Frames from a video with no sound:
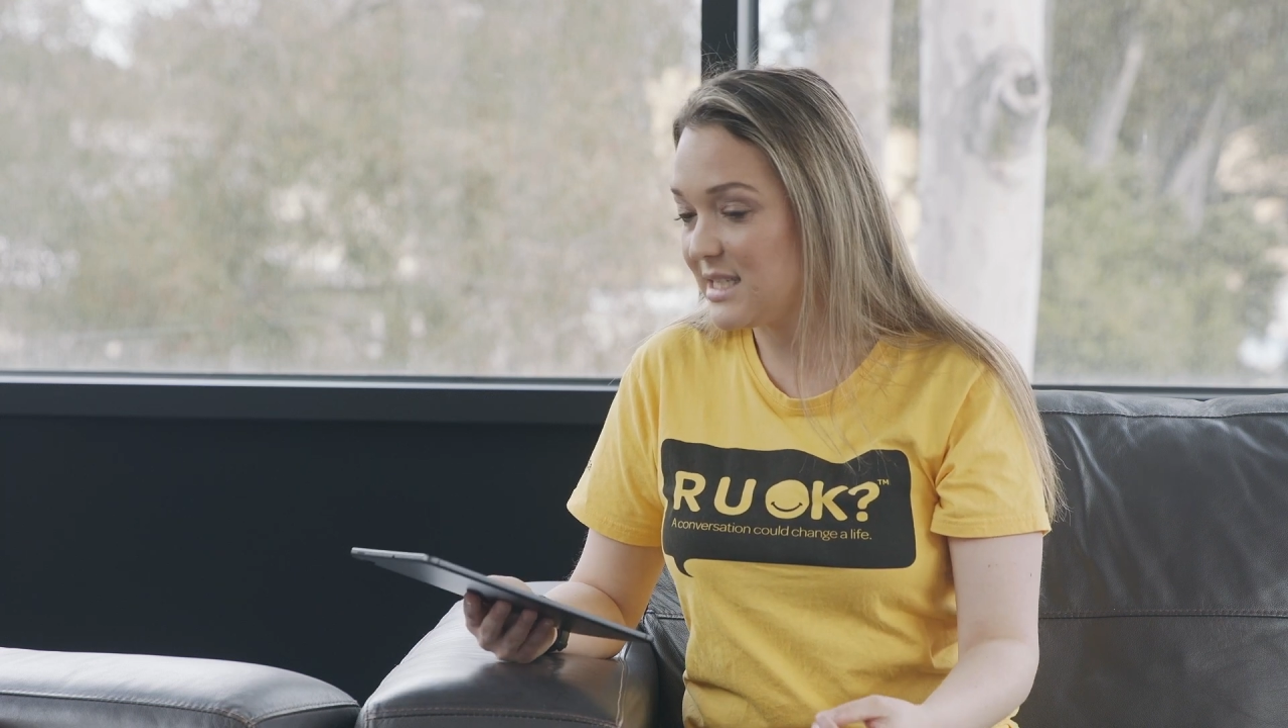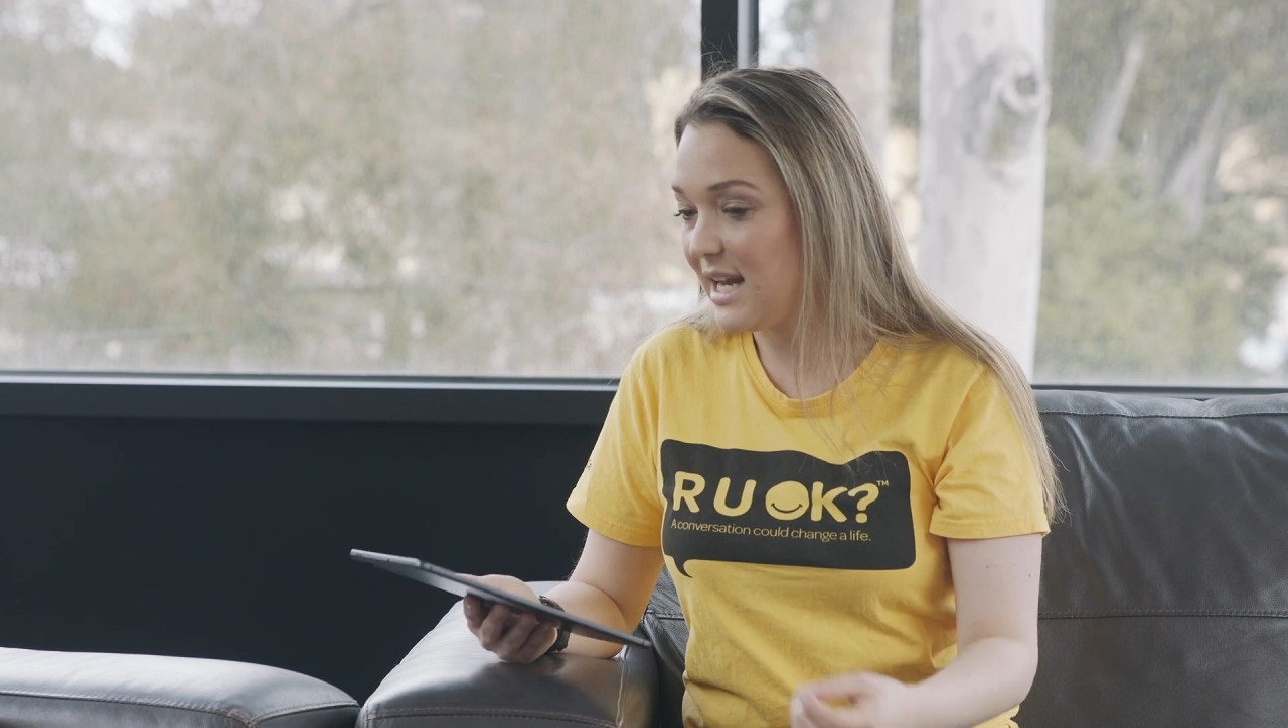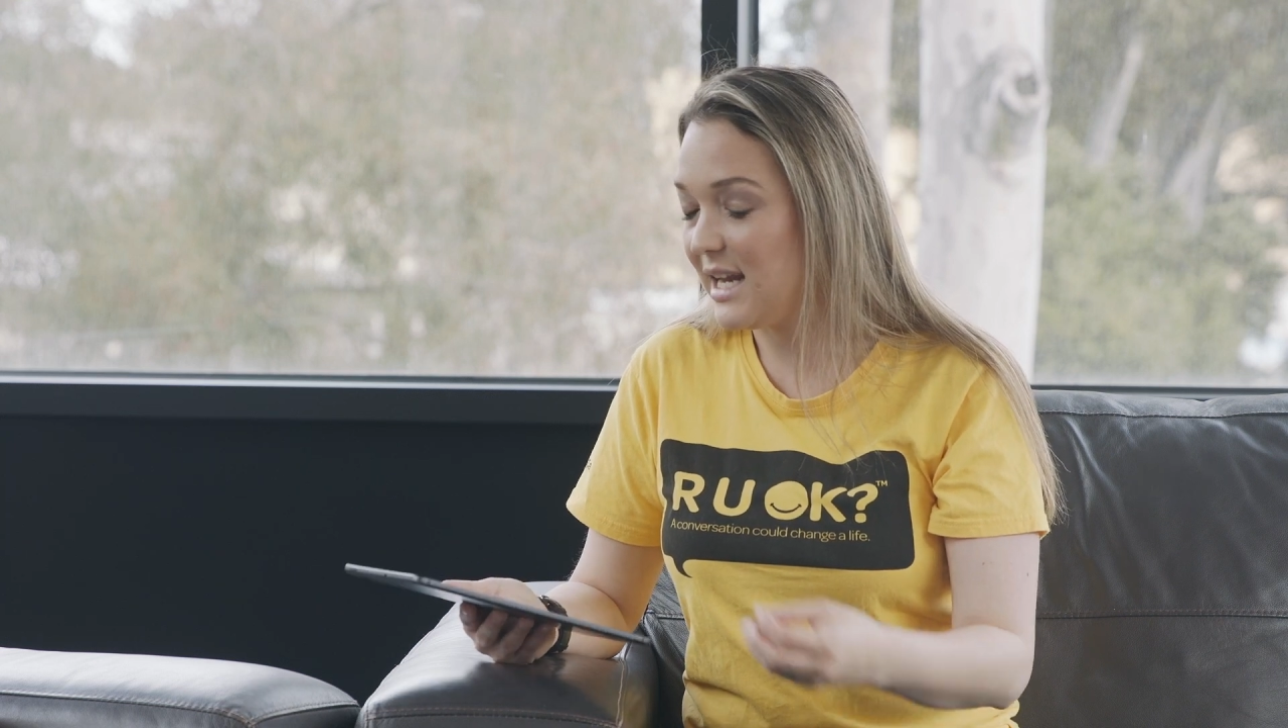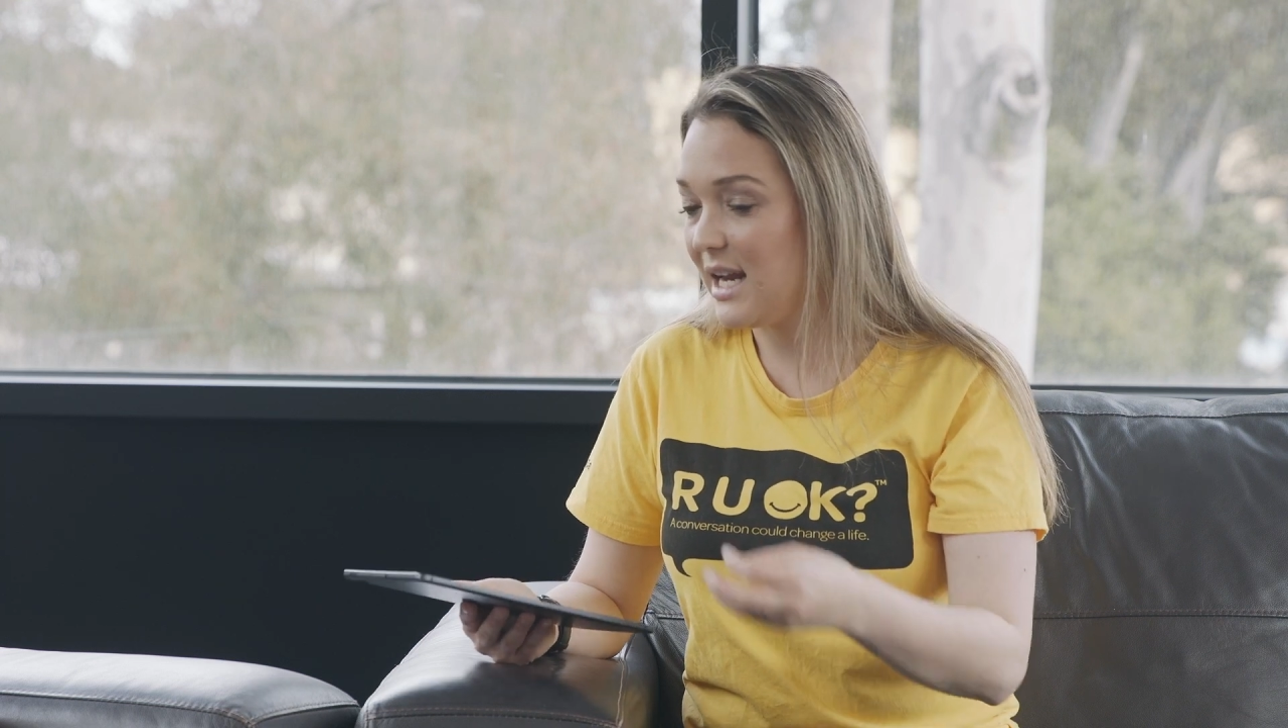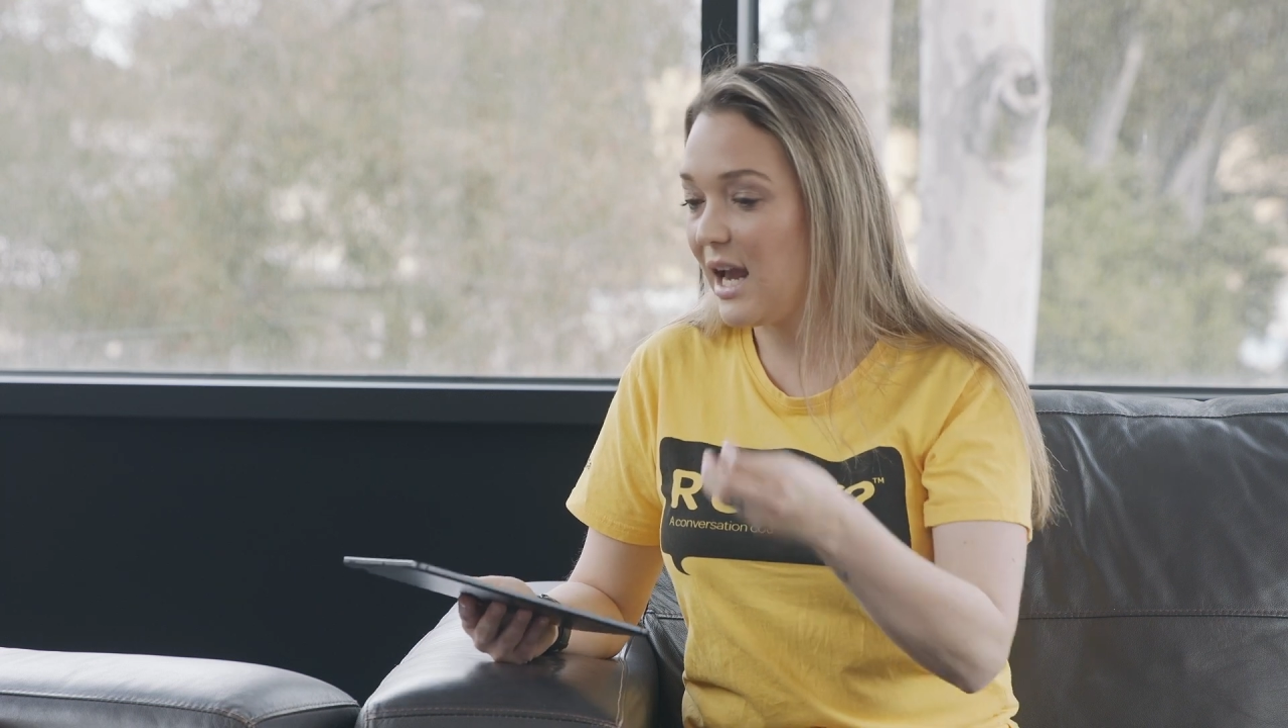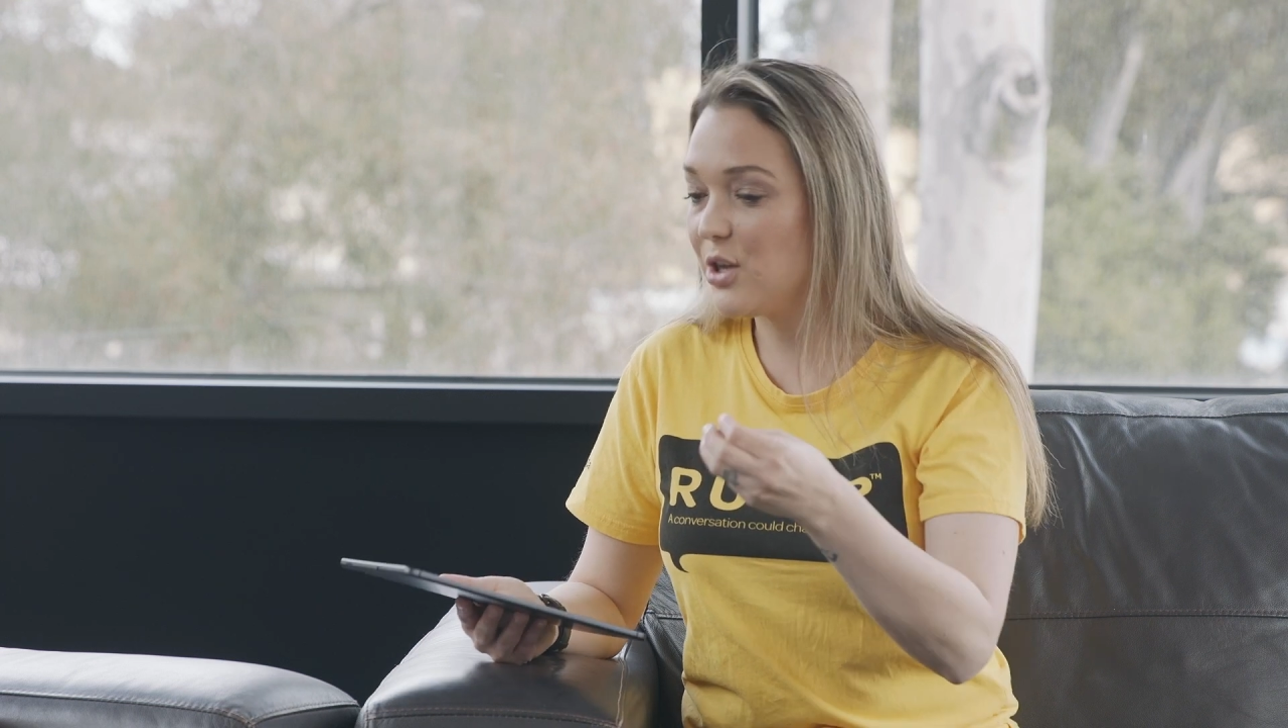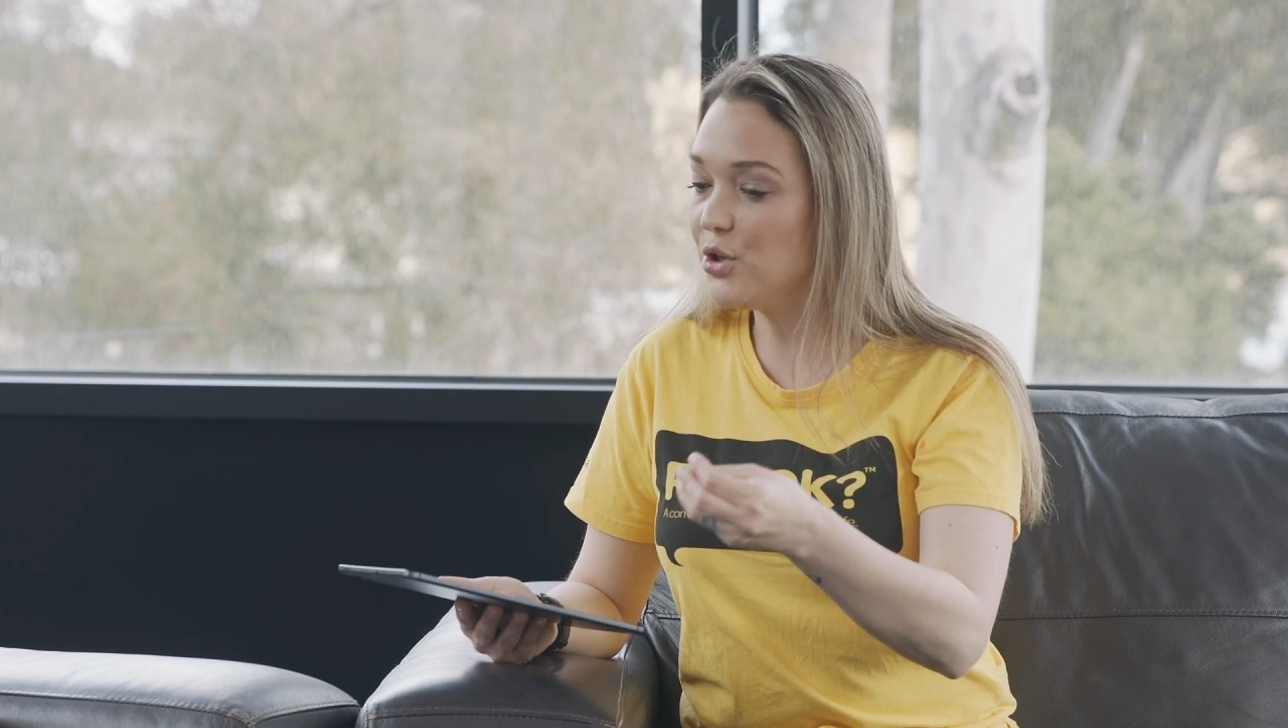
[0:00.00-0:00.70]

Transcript: saying,